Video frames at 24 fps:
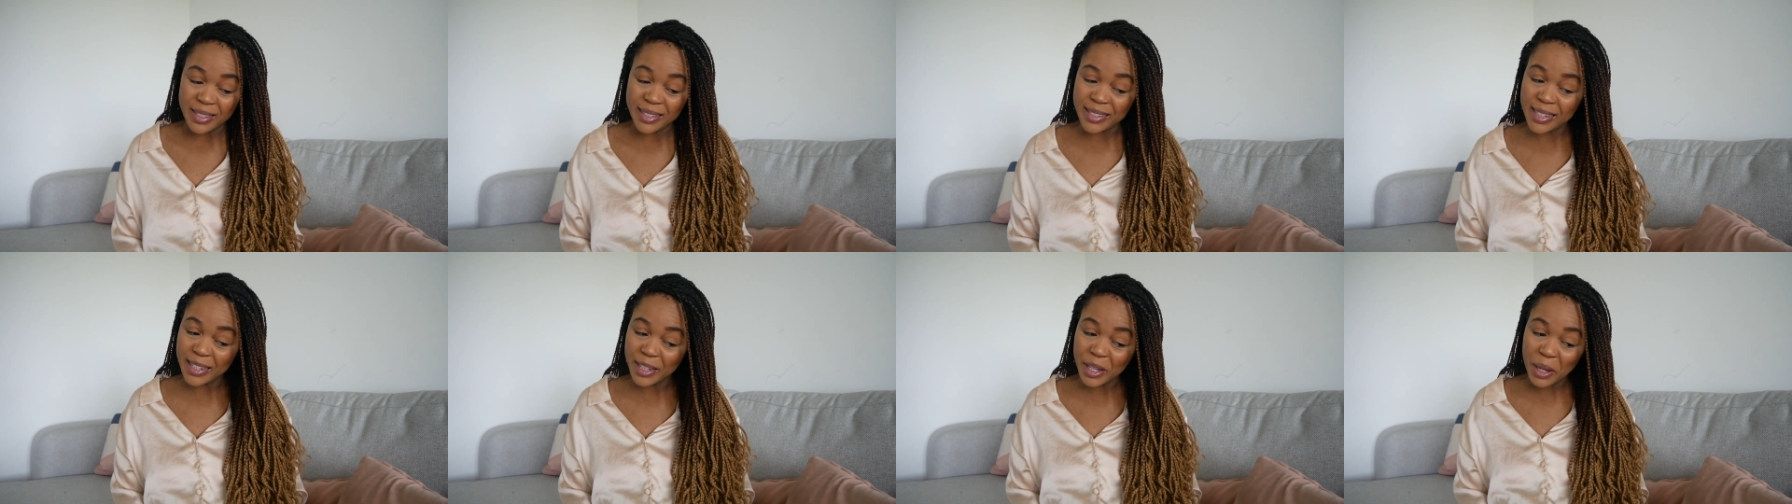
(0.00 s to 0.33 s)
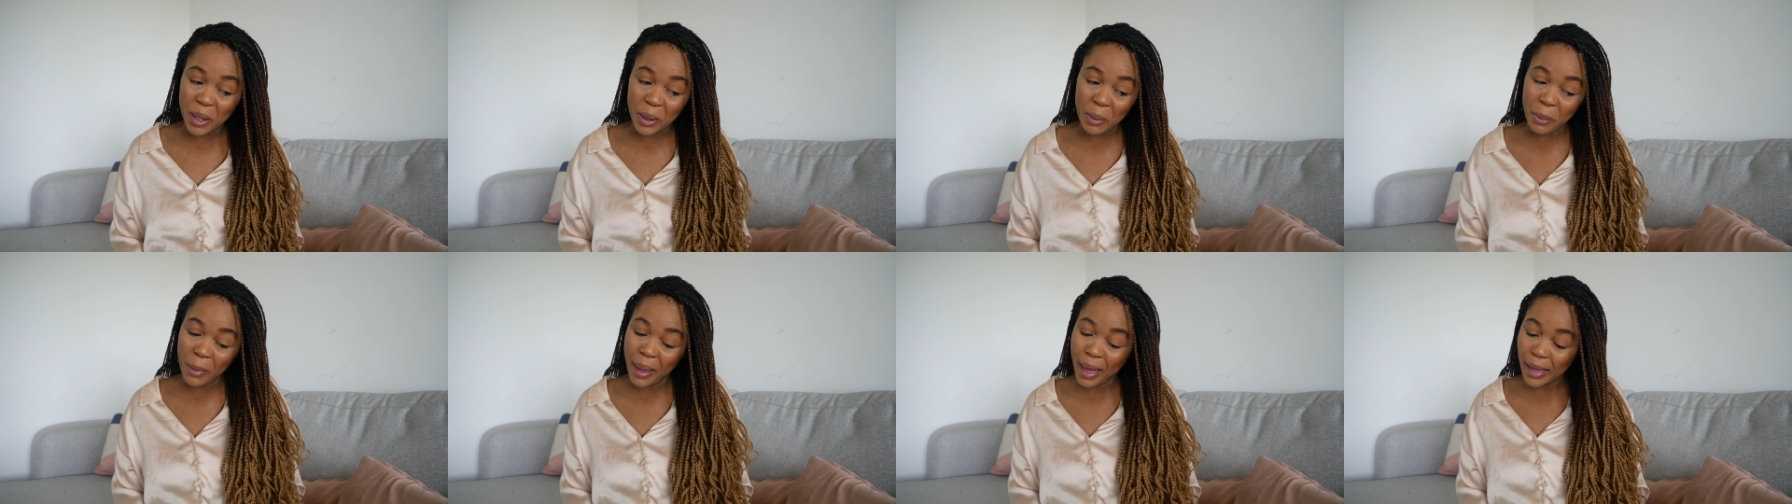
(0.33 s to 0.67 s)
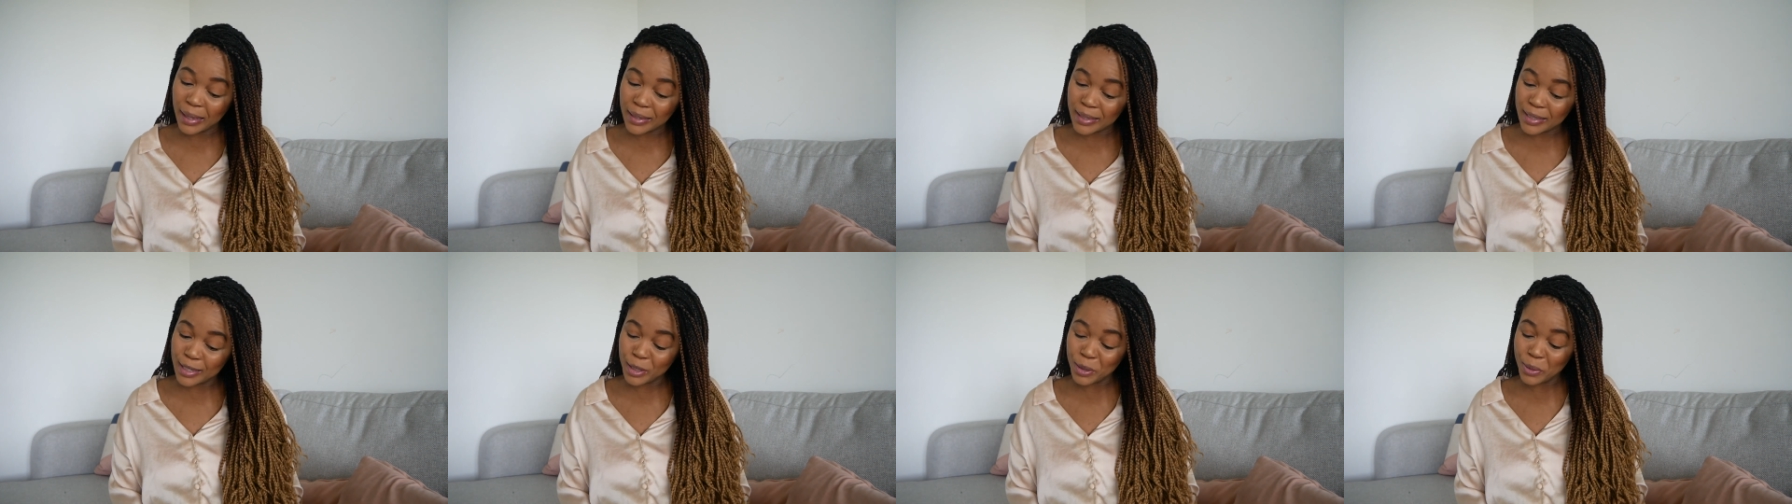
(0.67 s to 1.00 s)

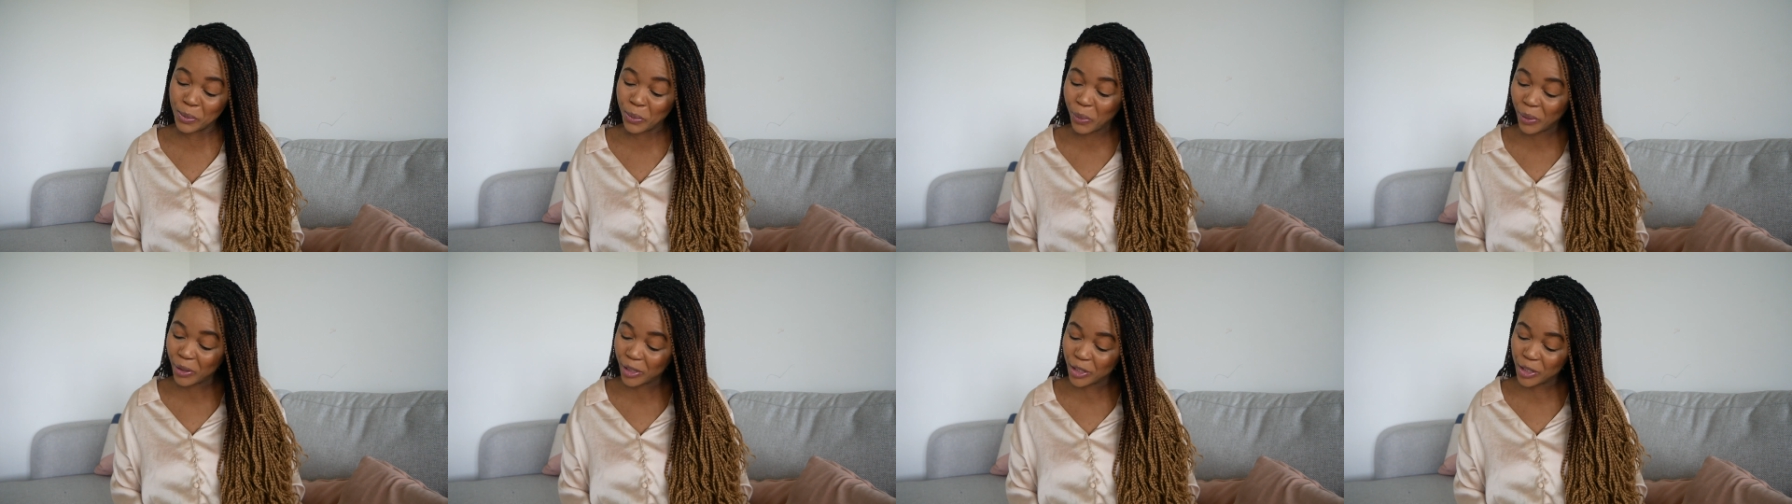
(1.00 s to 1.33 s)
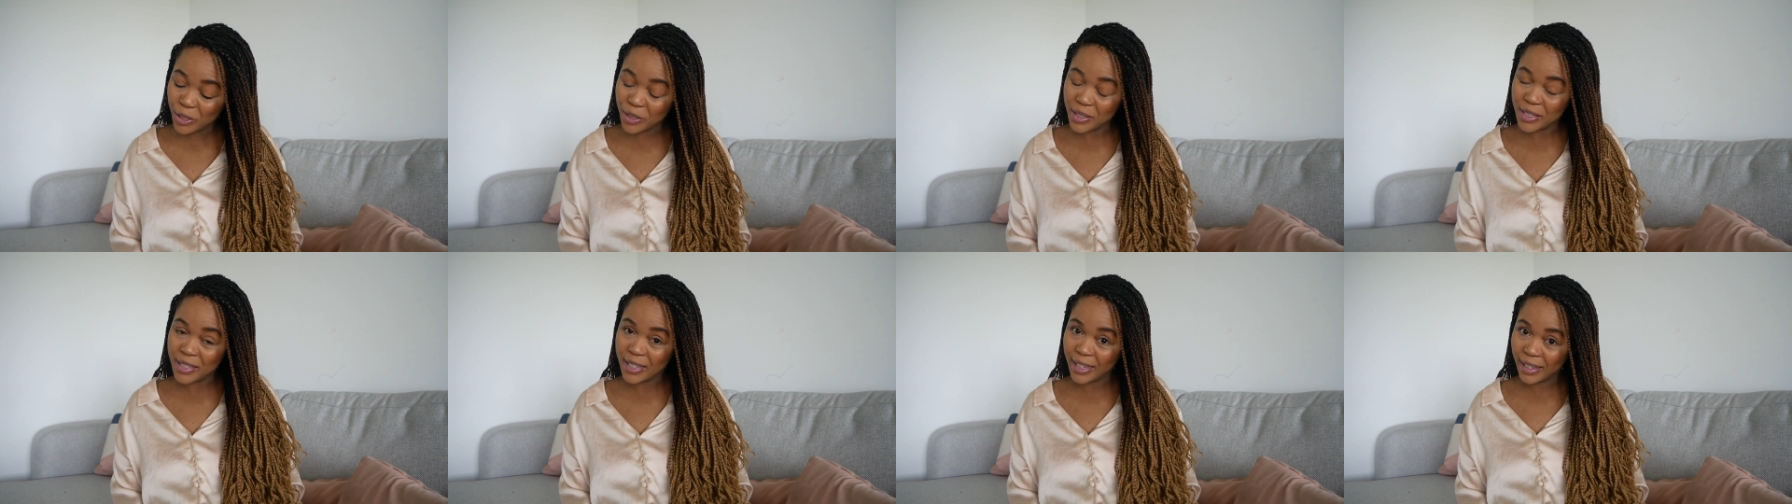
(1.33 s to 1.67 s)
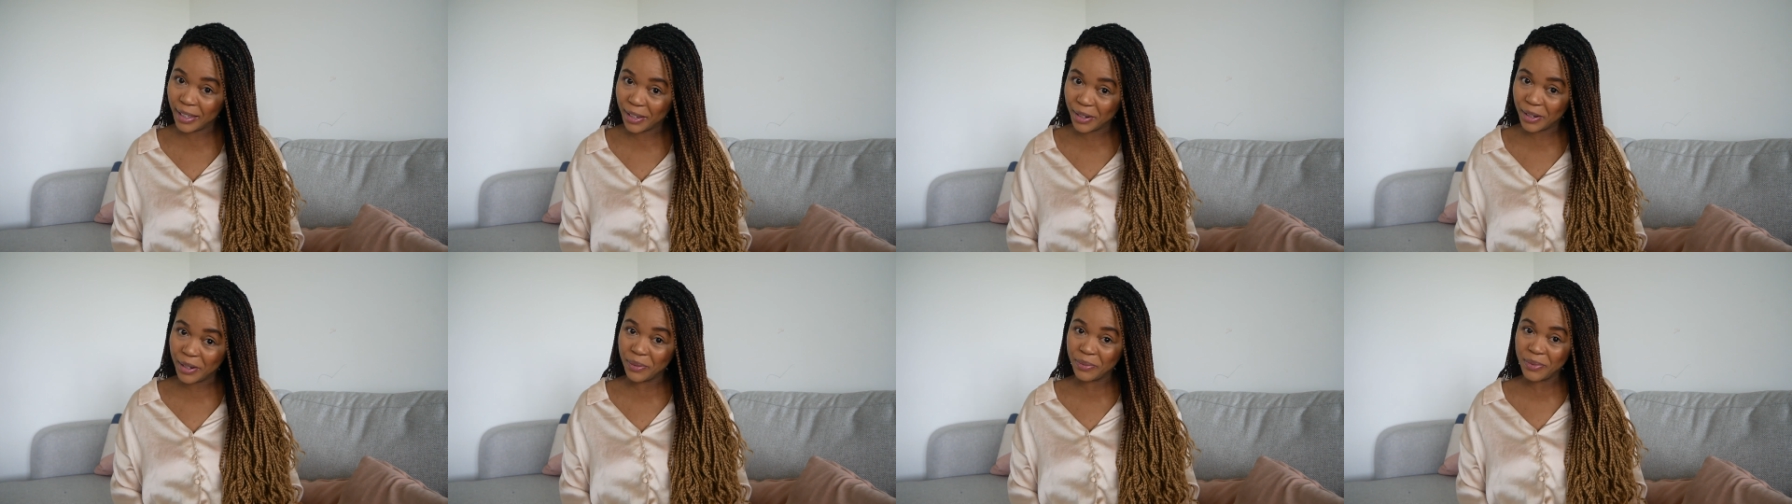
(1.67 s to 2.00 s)
TMI situations
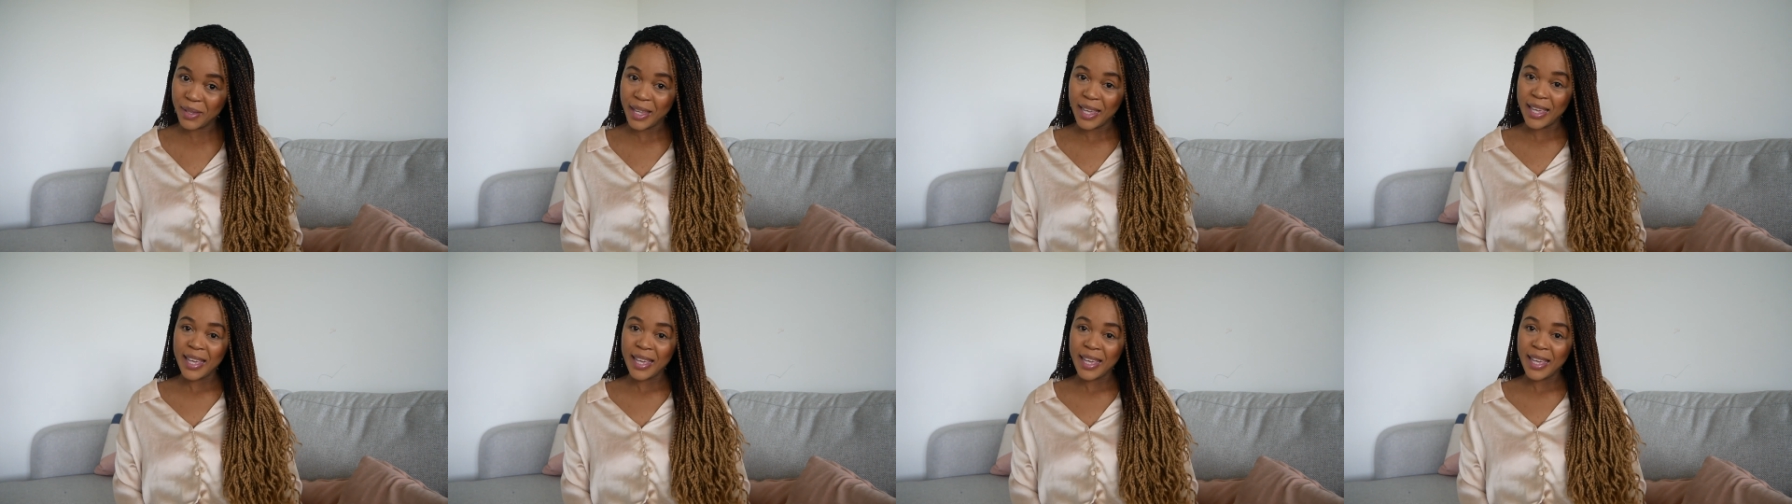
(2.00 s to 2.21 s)
here.